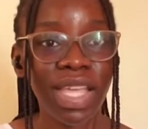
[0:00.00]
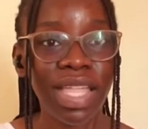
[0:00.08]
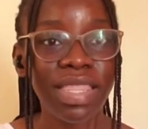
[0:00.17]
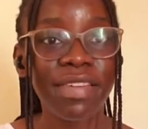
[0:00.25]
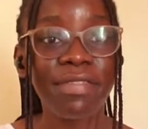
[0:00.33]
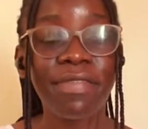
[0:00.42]

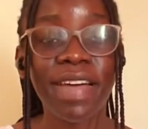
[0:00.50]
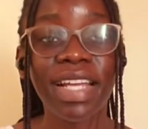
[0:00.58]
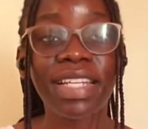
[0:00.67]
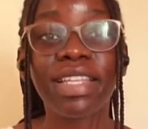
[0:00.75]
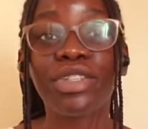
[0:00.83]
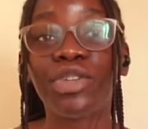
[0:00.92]
The
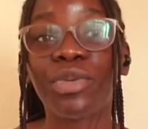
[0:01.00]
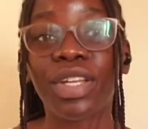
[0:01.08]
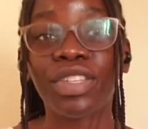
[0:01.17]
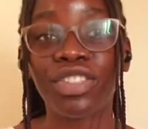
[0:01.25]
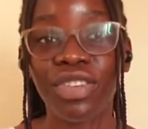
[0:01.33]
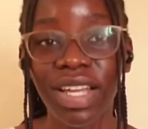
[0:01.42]
fact that you are
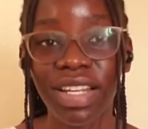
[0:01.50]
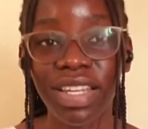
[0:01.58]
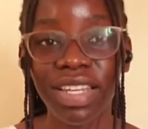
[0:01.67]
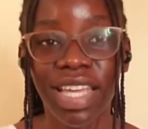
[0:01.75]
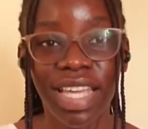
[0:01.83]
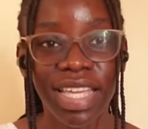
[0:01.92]

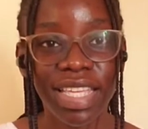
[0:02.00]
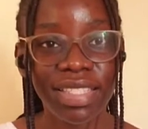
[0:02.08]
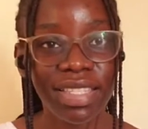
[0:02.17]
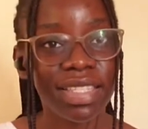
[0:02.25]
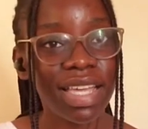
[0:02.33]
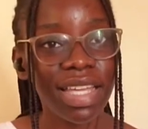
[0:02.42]
struggling is a
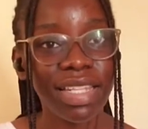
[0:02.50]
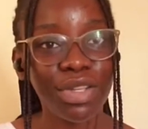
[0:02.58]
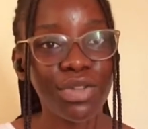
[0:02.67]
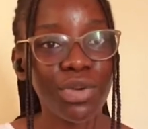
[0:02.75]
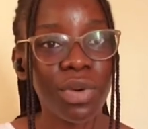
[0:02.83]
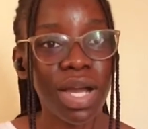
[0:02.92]
sign
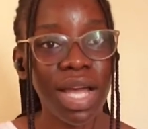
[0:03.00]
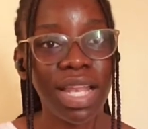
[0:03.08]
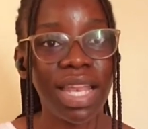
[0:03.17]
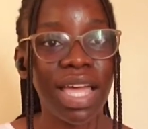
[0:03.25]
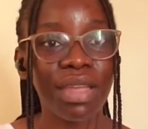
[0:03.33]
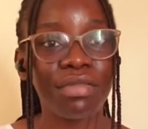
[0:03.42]
that you are
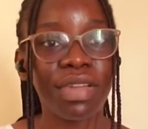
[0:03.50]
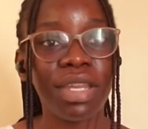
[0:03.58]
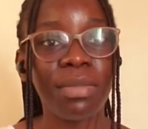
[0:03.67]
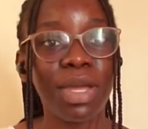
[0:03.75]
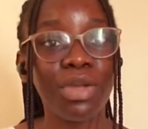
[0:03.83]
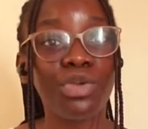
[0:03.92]
alive,
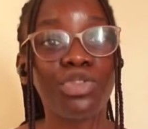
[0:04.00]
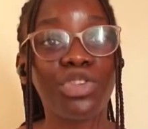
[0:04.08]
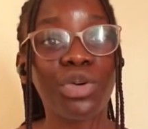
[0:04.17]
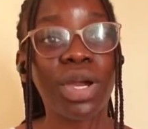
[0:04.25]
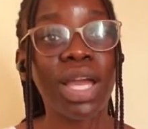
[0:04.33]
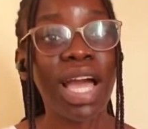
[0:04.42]
and may you
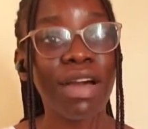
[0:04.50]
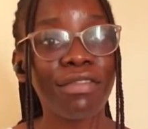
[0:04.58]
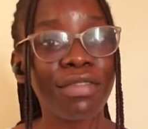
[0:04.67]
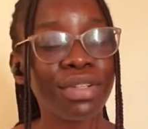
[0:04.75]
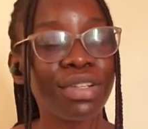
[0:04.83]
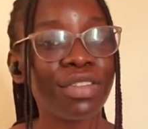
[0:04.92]
draw
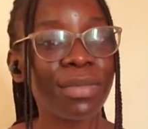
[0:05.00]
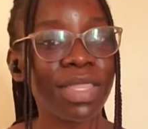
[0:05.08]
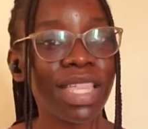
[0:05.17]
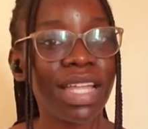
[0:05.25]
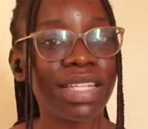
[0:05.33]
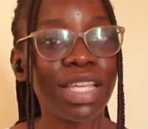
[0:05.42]
comfort from
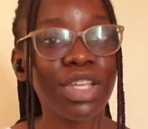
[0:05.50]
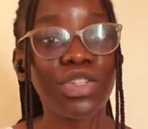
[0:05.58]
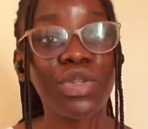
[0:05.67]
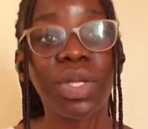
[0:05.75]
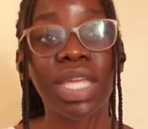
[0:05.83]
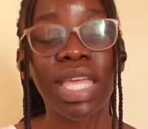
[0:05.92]
that
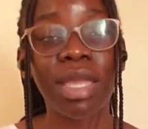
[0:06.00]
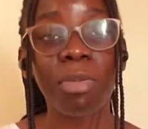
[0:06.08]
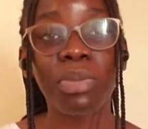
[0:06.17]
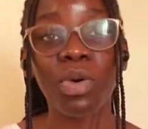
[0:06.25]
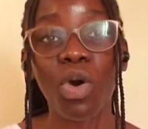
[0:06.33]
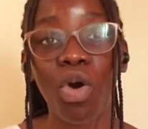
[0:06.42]
to keep
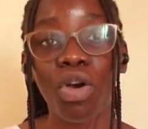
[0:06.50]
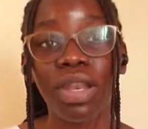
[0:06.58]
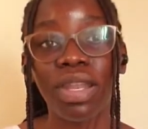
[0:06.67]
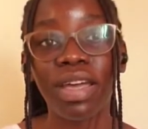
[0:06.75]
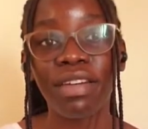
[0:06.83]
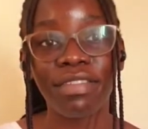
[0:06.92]
on
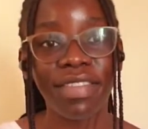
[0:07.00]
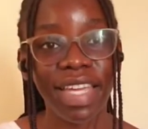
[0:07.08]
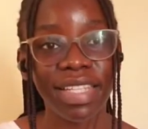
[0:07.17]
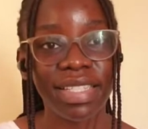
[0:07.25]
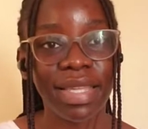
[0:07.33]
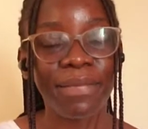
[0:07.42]

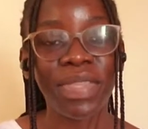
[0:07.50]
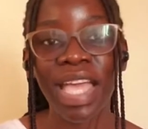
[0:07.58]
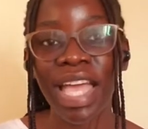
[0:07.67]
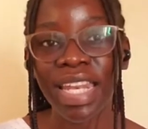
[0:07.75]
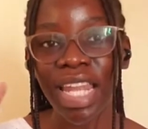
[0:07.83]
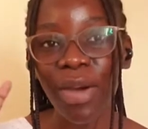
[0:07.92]
fighting.
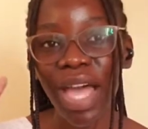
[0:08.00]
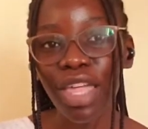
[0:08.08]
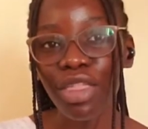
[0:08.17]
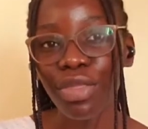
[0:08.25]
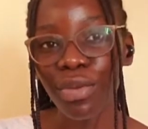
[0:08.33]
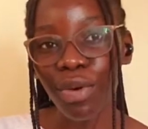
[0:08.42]
Now, I
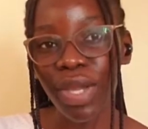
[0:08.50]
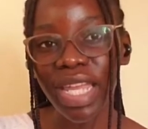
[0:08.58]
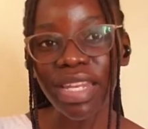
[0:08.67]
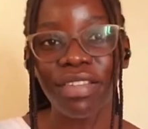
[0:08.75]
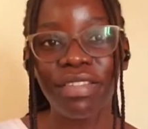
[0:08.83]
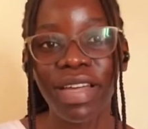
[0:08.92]
throw in
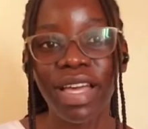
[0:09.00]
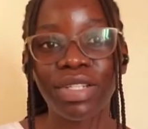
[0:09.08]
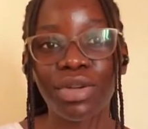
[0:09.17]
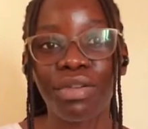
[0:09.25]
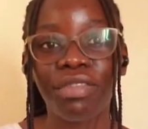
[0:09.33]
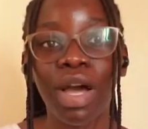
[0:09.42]
the fact
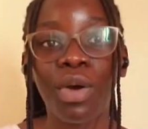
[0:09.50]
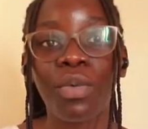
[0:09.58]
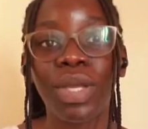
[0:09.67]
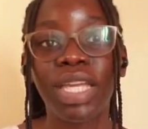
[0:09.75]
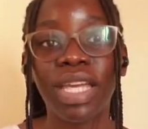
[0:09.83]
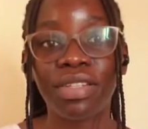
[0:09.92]
of how
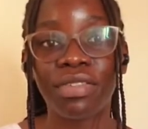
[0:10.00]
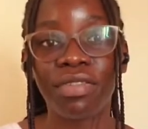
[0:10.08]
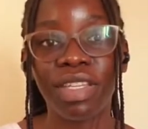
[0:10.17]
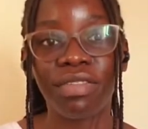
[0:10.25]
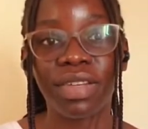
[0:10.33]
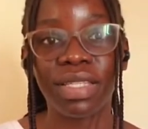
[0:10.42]
we get
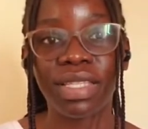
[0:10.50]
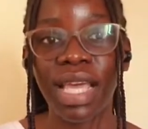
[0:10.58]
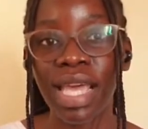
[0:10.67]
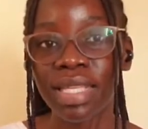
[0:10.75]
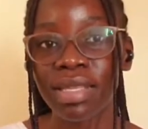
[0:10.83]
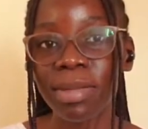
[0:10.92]
fevers.
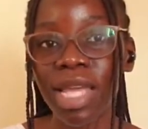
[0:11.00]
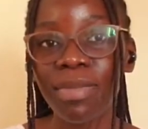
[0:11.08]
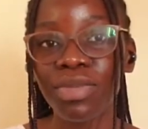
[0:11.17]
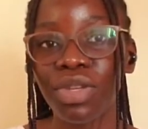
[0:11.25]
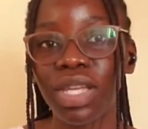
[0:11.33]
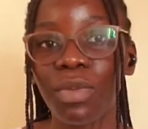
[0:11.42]

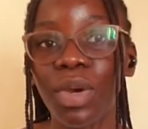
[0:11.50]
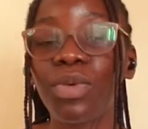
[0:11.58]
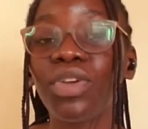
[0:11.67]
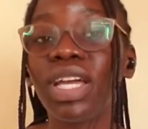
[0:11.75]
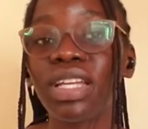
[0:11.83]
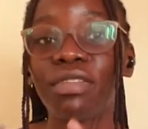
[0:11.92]
Sometimes
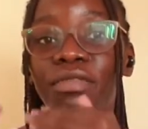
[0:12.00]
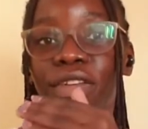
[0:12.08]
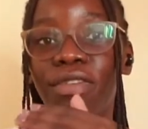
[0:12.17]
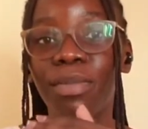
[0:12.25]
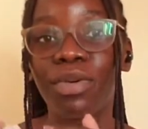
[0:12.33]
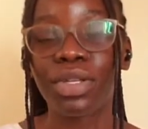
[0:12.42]
you get a
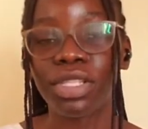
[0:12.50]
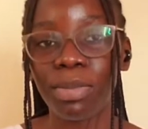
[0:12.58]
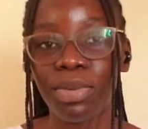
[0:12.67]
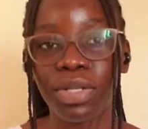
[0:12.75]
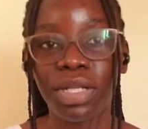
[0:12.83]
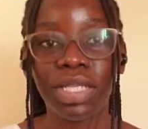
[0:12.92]
fever because the
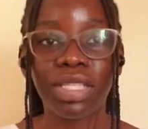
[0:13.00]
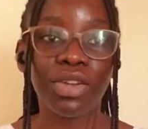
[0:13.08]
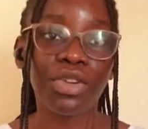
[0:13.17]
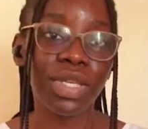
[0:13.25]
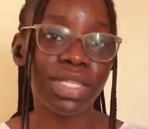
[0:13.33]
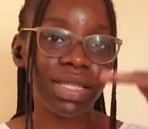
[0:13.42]
body is
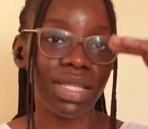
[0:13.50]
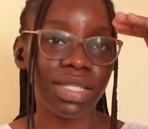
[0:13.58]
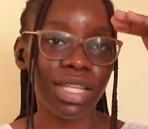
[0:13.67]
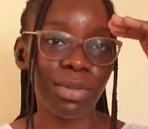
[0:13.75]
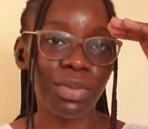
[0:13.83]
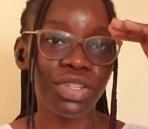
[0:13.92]
increasing the
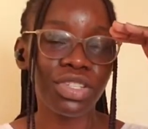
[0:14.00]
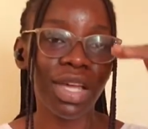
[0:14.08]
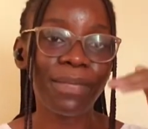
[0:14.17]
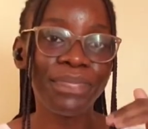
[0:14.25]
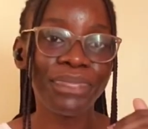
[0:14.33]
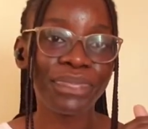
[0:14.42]
temperature
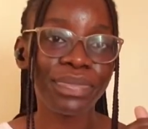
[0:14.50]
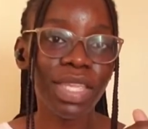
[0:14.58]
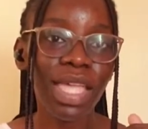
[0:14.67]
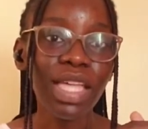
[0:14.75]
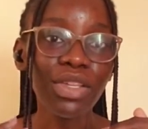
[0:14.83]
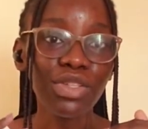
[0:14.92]

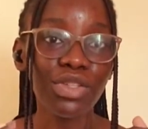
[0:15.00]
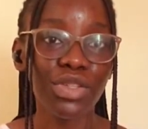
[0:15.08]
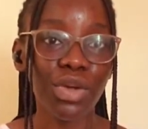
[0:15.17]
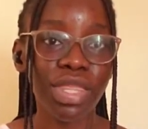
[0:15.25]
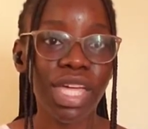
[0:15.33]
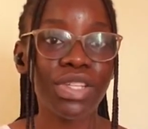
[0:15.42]

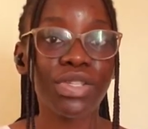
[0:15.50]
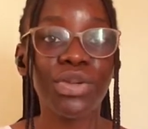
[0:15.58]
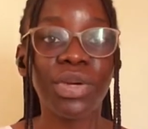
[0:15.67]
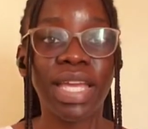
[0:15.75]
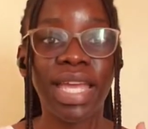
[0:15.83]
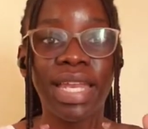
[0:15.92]
so that
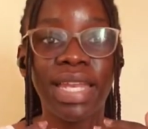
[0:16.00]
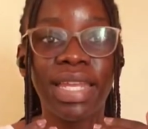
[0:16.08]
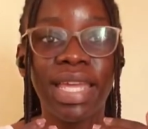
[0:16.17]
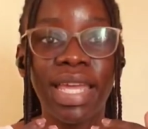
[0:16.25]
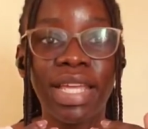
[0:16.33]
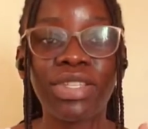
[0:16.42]

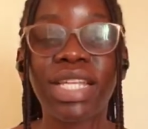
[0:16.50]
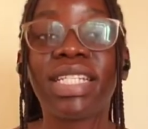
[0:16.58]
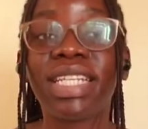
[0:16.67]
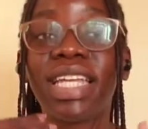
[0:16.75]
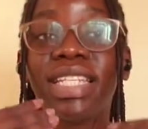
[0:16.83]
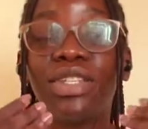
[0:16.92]
it
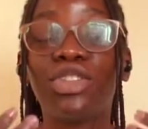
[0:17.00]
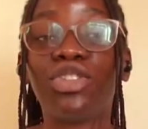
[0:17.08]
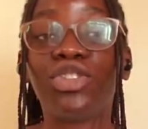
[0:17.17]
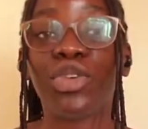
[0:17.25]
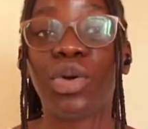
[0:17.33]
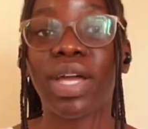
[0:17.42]
can
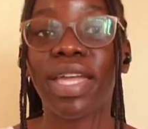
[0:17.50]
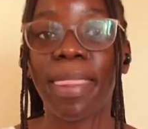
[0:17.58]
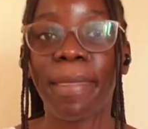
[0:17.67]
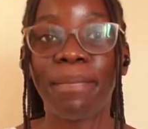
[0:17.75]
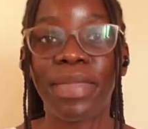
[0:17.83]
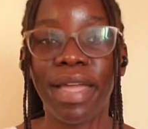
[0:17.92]
destroy
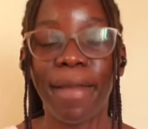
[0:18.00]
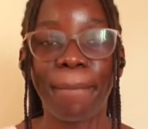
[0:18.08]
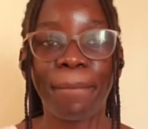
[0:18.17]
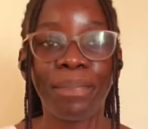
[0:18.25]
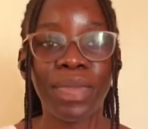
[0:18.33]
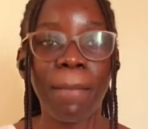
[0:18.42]

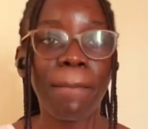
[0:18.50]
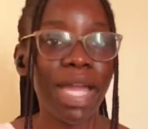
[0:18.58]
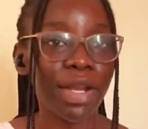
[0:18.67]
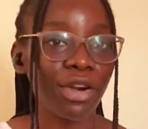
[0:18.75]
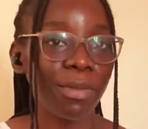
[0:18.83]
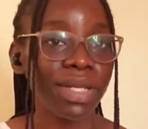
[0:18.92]
the
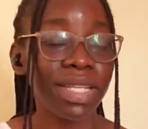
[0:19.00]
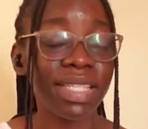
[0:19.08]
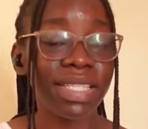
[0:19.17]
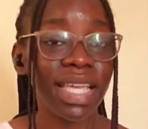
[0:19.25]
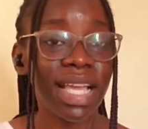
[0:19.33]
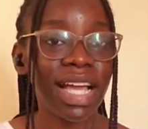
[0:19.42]
microbe it has
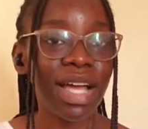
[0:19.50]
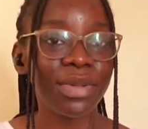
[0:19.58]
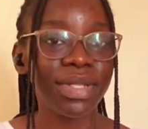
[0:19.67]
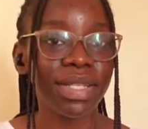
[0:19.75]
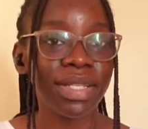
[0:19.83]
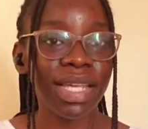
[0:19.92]

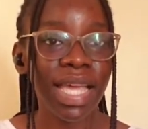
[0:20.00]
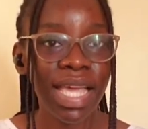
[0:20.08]
encountered.